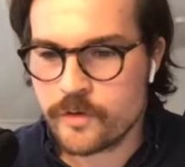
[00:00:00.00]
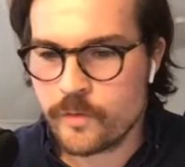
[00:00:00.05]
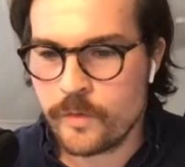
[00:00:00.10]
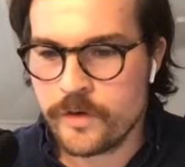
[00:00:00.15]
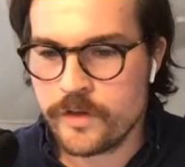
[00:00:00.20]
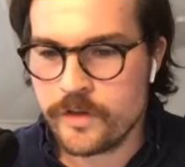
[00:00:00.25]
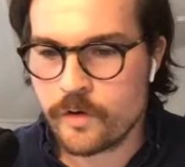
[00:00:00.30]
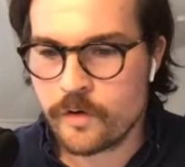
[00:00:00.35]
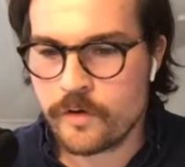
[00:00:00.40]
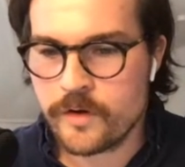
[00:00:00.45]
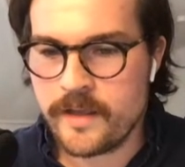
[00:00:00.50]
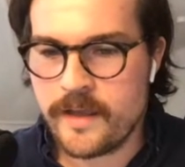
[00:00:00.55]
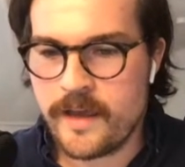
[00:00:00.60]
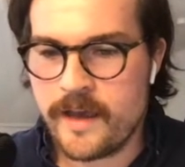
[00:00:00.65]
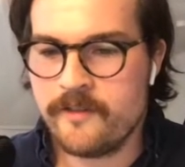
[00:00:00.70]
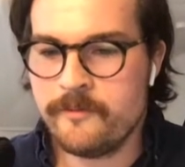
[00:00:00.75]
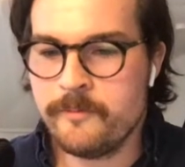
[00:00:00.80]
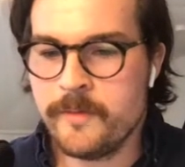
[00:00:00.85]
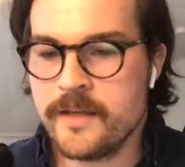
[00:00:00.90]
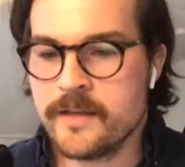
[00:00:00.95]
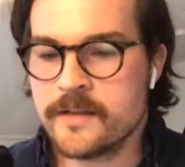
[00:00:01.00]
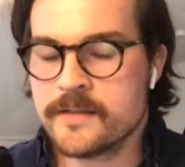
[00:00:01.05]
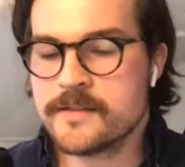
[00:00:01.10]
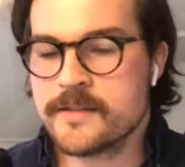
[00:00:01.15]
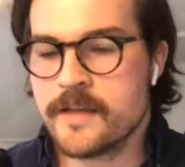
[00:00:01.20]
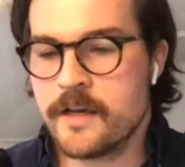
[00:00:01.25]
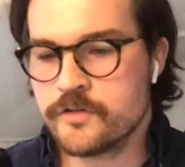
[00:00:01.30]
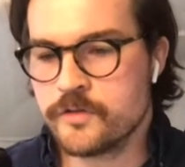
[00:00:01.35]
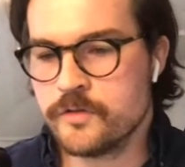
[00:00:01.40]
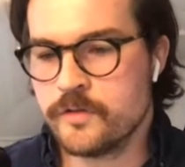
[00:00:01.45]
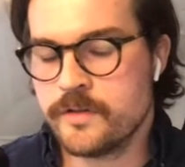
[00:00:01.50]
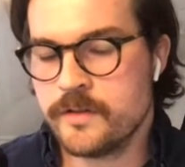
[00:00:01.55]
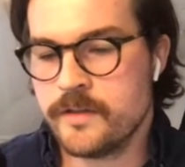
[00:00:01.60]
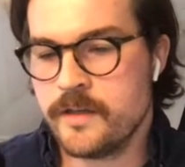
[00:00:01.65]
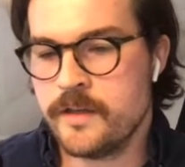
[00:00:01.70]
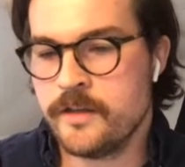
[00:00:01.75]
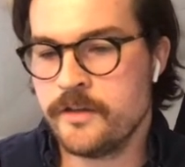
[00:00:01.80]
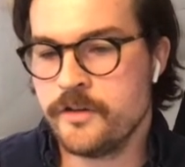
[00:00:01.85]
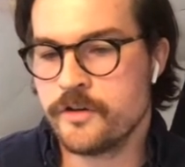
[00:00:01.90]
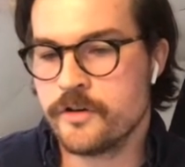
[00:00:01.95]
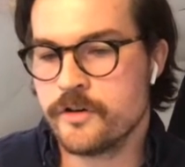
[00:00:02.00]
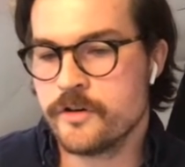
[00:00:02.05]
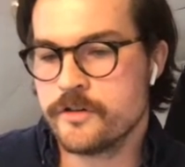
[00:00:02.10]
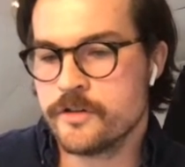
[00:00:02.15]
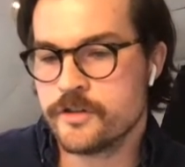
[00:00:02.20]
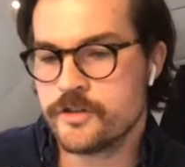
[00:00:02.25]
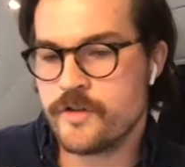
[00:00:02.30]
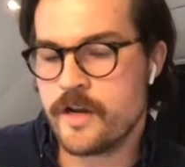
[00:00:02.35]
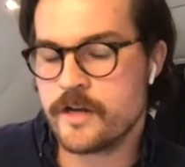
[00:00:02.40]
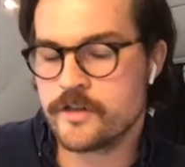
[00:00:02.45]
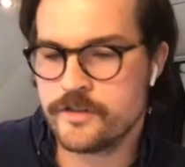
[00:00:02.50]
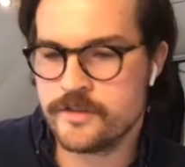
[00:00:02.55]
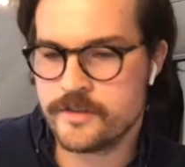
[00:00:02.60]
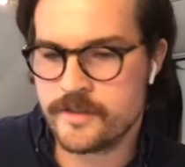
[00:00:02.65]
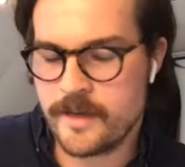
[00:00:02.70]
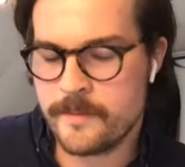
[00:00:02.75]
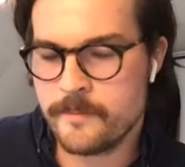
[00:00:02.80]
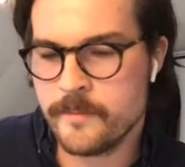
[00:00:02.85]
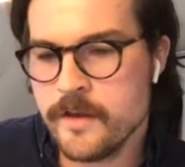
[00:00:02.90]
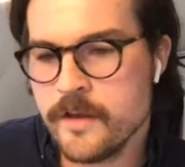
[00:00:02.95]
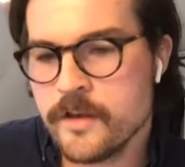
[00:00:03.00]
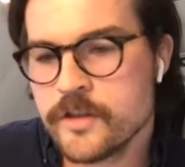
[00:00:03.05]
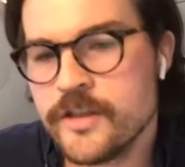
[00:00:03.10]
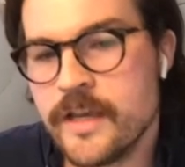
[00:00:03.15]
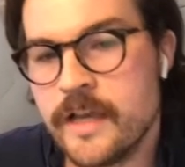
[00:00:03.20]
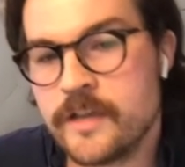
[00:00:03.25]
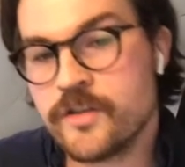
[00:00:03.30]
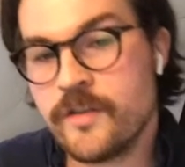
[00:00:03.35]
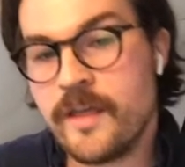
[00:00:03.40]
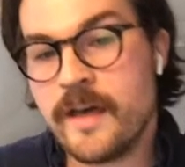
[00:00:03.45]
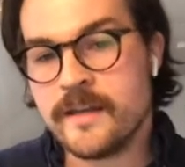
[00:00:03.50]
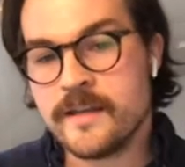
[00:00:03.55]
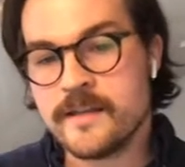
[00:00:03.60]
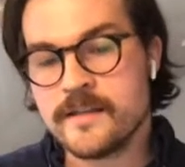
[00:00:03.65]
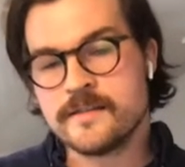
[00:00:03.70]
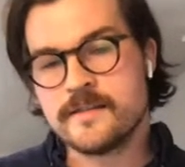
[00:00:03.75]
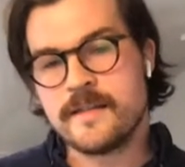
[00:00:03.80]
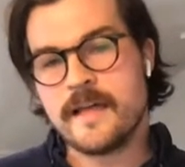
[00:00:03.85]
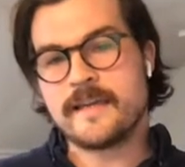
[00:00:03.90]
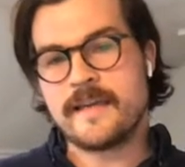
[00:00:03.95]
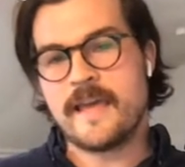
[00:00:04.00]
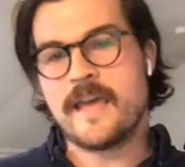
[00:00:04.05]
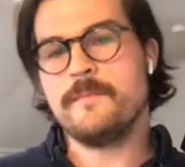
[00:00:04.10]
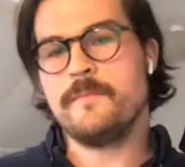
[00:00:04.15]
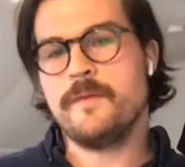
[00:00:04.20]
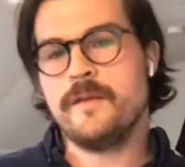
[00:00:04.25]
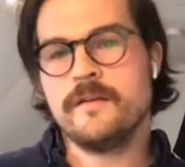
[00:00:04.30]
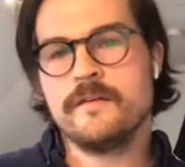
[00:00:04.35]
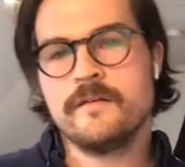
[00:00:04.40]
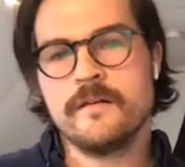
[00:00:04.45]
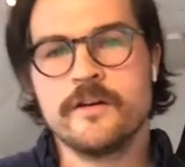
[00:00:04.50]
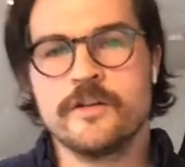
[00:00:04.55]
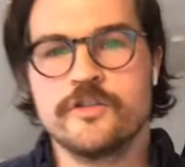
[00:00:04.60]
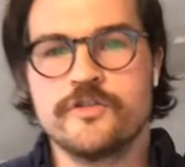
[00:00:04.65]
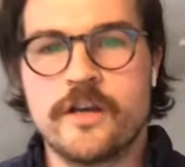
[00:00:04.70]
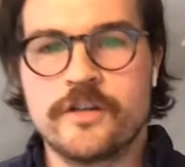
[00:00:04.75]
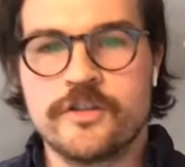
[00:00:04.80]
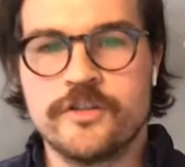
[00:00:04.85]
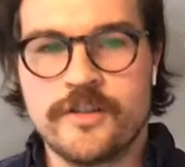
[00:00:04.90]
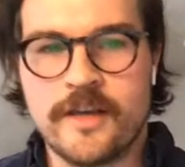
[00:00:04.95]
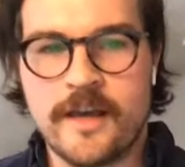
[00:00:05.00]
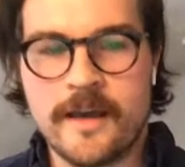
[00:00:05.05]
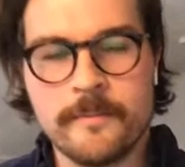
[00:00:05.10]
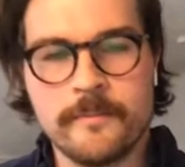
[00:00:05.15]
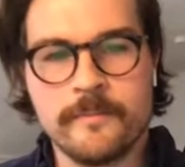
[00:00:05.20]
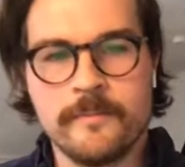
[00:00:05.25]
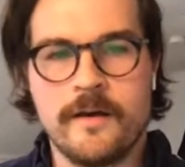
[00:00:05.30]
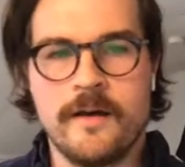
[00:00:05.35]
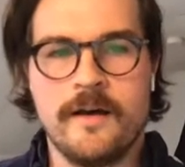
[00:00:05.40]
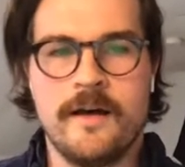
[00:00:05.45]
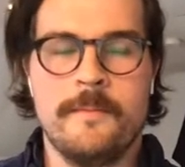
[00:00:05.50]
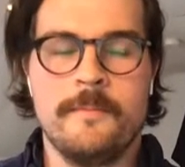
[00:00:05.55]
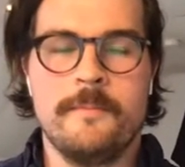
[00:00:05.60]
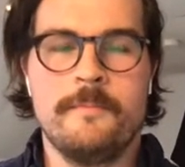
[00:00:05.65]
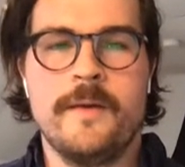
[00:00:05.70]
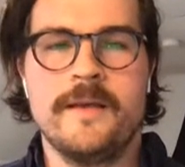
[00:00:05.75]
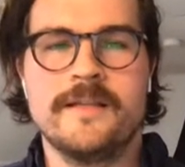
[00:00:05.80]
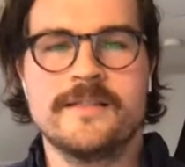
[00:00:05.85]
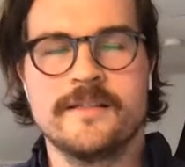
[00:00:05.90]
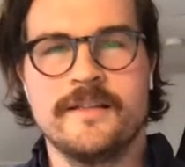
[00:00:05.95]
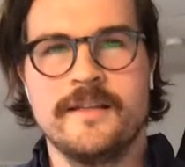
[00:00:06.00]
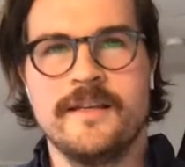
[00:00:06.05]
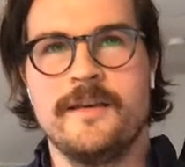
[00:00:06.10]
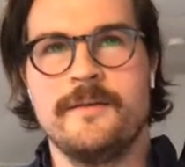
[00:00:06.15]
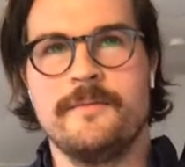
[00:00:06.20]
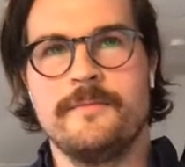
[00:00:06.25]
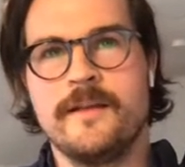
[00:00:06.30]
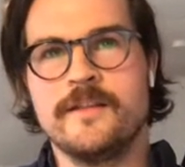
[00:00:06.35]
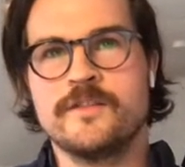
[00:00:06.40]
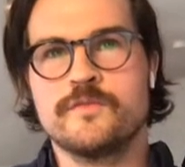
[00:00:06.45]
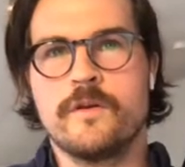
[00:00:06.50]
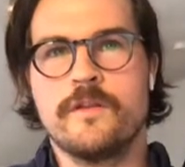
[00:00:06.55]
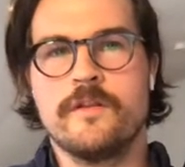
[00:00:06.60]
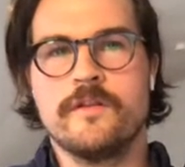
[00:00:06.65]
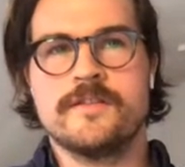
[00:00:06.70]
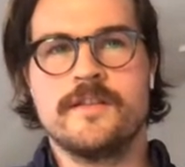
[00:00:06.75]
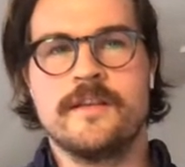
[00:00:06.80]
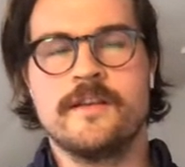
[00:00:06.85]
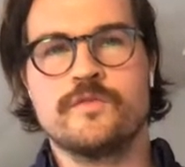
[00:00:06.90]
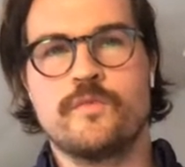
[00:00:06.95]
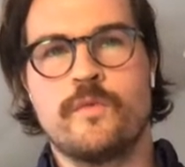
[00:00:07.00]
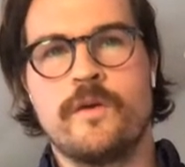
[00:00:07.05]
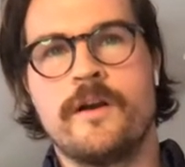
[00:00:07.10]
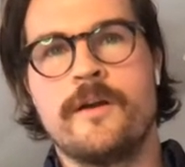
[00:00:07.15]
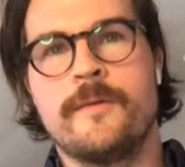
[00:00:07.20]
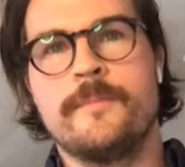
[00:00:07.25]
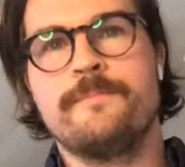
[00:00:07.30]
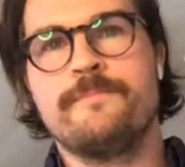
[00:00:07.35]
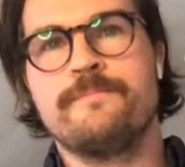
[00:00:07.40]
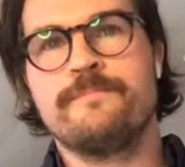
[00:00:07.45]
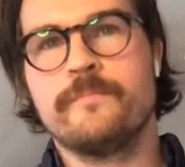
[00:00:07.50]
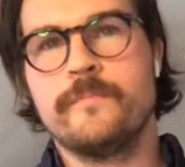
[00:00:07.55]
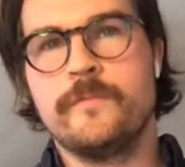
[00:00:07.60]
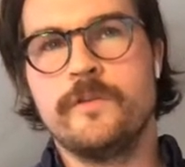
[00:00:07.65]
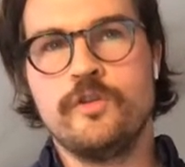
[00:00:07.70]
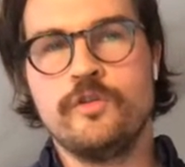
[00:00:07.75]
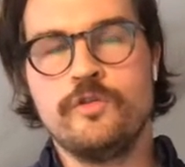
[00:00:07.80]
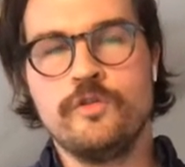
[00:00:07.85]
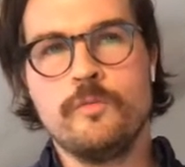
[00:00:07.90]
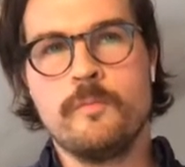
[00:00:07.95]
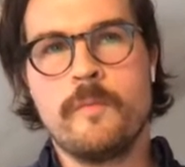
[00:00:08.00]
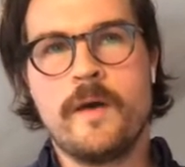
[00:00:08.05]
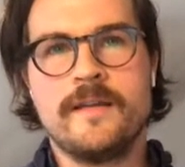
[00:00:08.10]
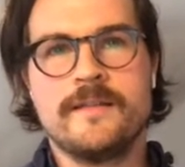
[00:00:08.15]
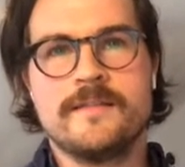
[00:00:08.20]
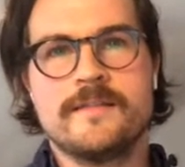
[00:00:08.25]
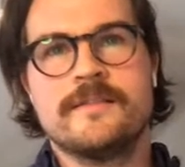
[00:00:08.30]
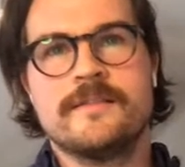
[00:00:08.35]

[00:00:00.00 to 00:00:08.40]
when you already have meetings scheduled in your distraction time? So yeah, so that is that can be a distraction time. Um, basically, it's one of those things where you, you might